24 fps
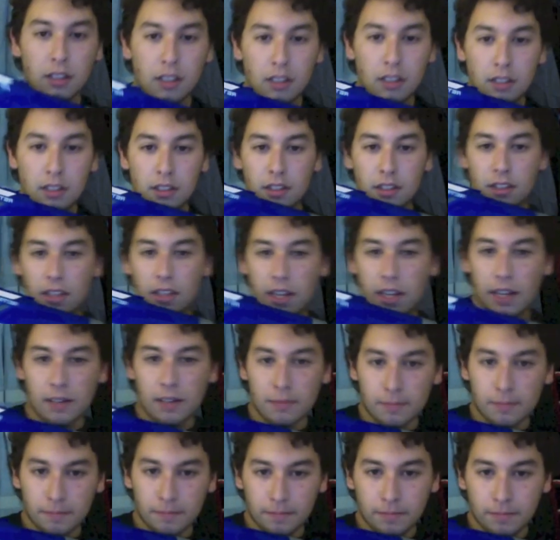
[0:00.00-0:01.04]
see that?
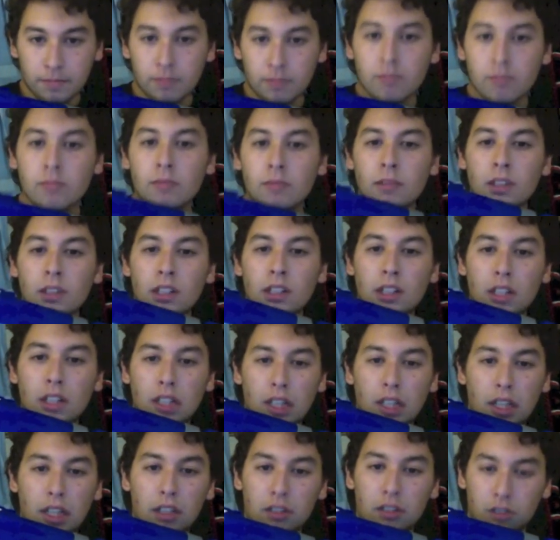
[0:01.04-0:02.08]

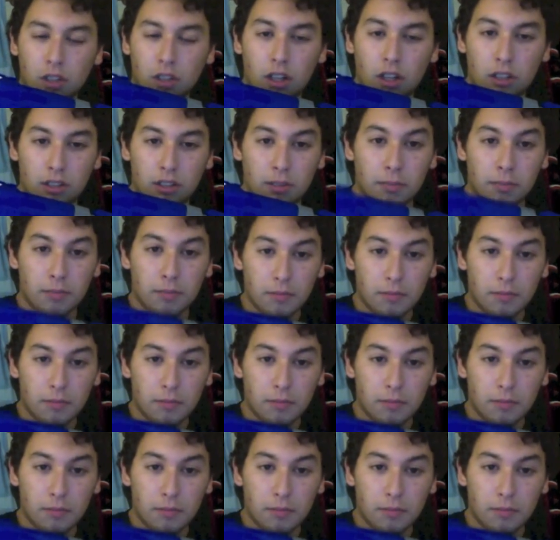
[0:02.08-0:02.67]
That looks awesome.